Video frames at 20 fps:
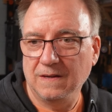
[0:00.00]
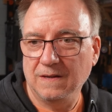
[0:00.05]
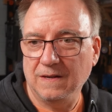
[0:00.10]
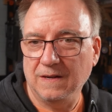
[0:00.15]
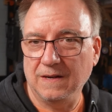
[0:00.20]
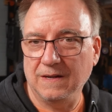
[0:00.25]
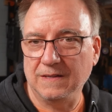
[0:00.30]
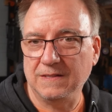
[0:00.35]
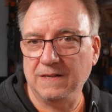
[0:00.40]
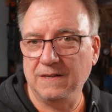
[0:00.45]

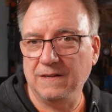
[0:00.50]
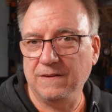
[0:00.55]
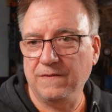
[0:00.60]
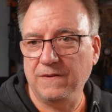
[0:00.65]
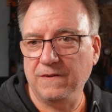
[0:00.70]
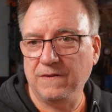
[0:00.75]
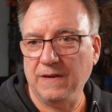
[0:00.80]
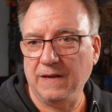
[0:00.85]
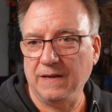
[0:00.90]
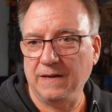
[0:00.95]
And I don't know if
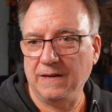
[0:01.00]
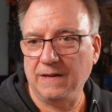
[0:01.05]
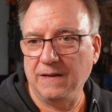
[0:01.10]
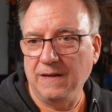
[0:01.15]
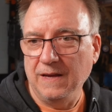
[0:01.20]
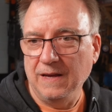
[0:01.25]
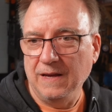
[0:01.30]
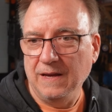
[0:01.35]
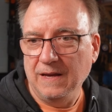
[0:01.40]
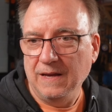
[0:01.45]
you're getting,
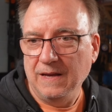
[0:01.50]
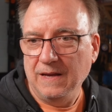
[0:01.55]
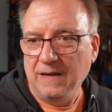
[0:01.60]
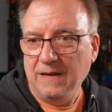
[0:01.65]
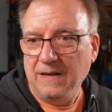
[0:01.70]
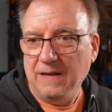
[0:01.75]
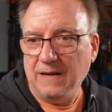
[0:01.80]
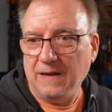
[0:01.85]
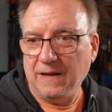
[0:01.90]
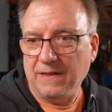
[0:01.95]

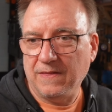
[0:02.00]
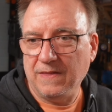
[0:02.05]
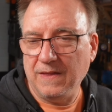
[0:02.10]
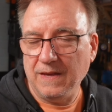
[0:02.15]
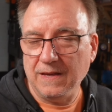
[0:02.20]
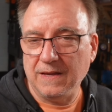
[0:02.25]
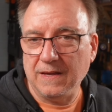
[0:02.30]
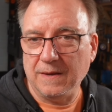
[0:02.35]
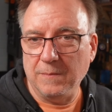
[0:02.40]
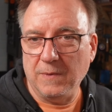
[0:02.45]
I
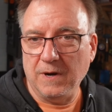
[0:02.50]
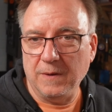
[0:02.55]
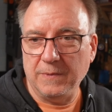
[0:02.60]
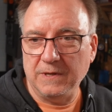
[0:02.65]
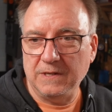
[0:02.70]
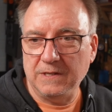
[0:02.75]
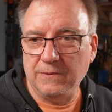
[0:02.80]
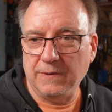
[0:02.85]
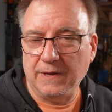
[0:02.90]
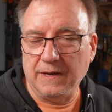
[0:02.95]
think it might be
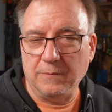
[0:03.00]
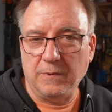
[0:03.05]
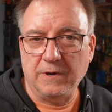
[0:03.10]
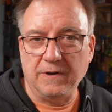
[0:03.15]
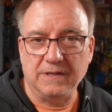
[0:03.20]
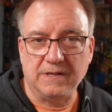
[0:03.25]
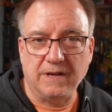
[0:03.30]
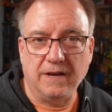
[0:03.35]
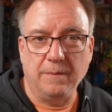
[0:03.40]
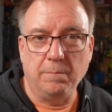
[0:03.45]
doing it where
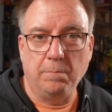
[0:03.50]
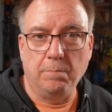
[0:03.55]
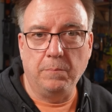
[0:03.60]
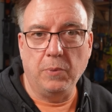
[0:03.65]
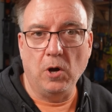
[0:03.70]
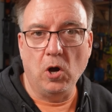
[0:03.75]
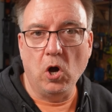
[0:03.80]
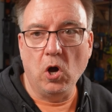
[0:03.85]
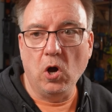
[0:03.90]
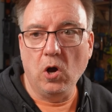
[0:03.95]
it's going
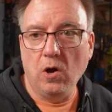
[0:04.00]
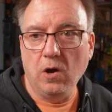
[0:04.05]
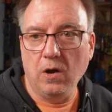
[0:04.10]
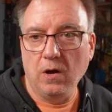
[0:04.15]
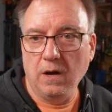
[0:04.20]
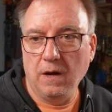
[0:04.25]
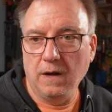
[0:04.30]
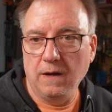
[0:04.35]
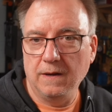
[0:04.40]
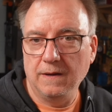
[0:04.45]
bong.